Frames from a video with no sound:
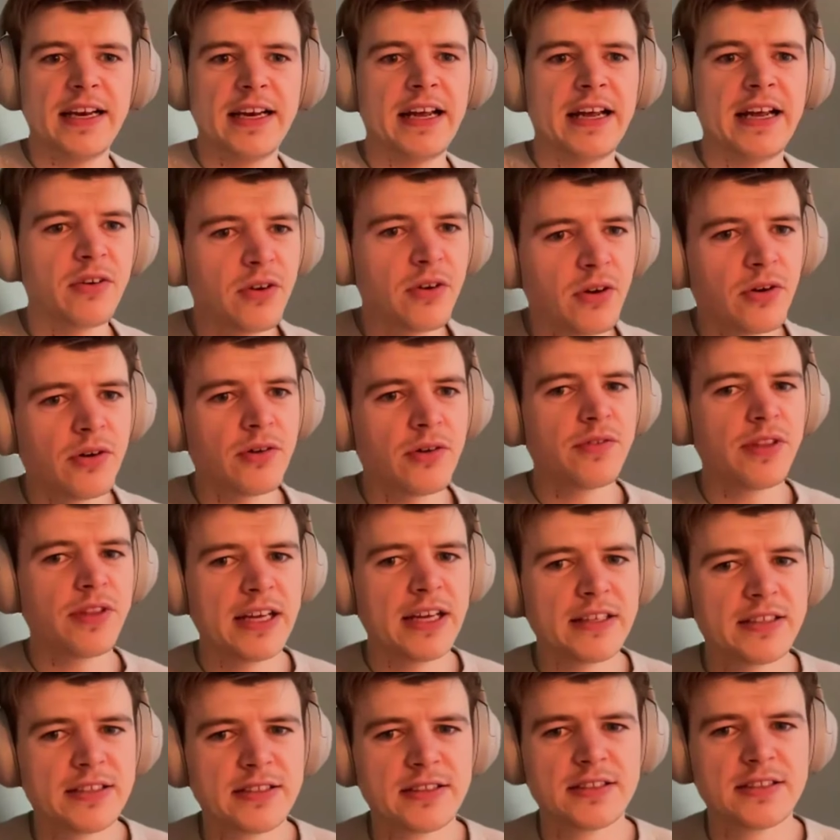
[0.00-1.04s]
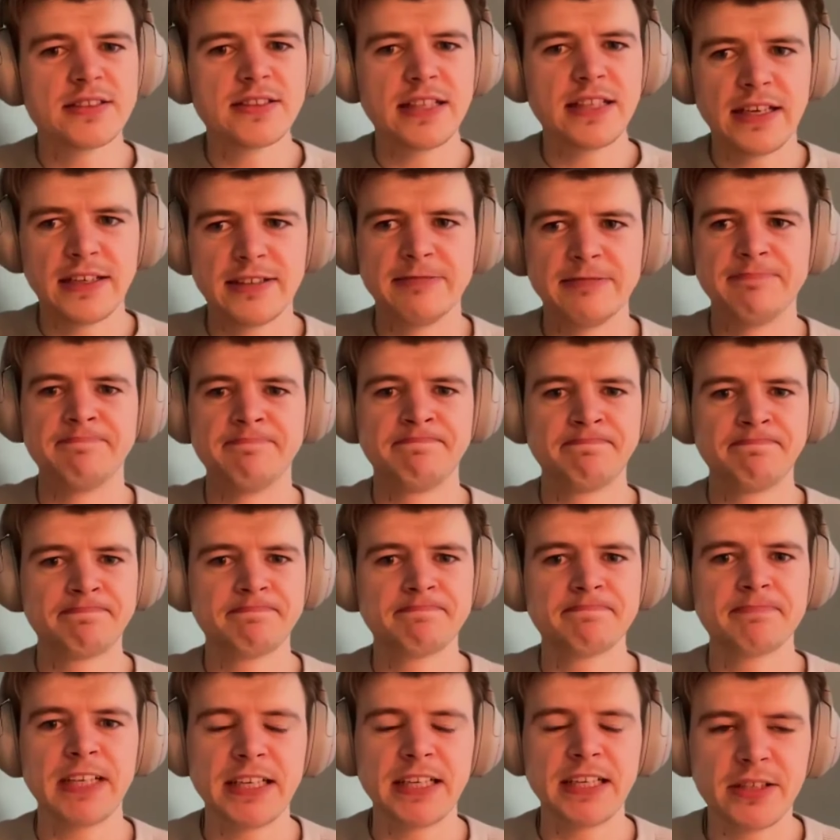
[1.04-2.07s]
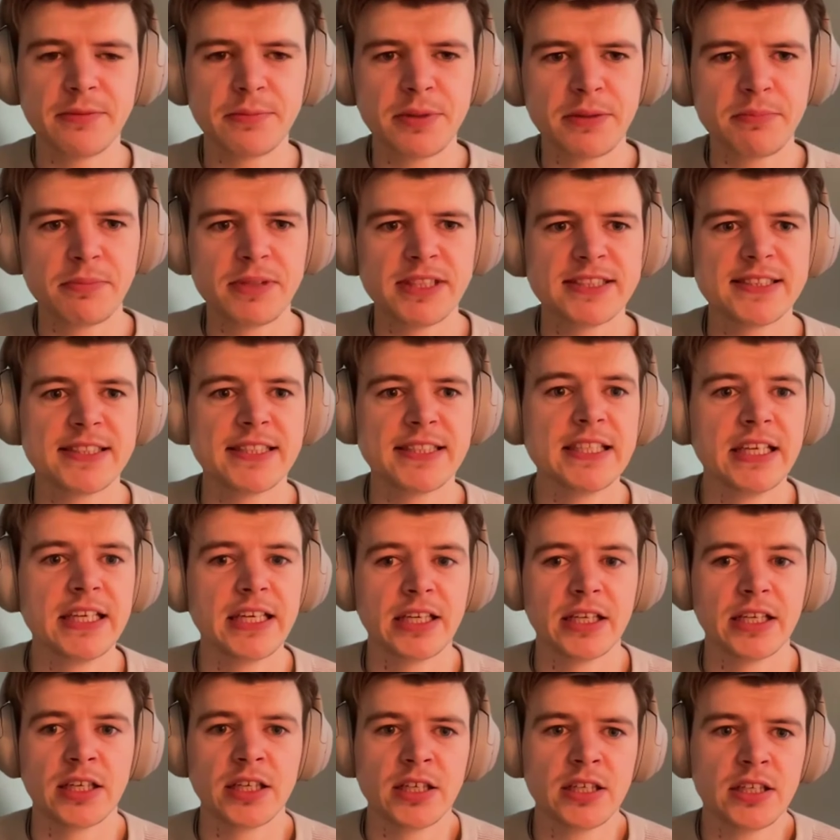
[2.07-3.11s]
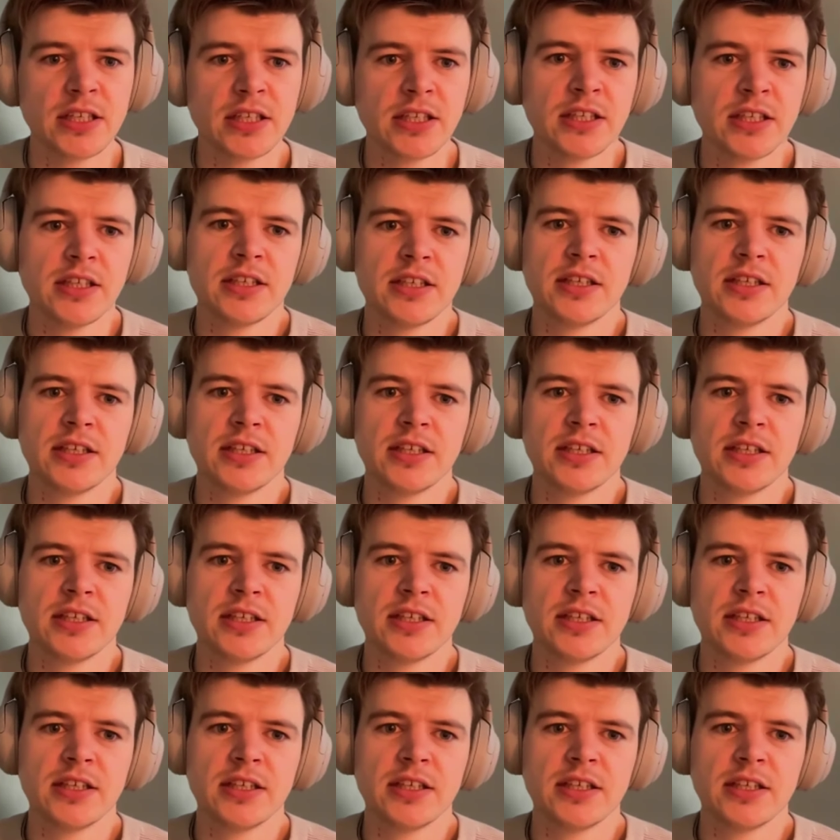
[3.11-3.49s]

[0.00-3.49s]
And I don't know if that's then a little bit misleading.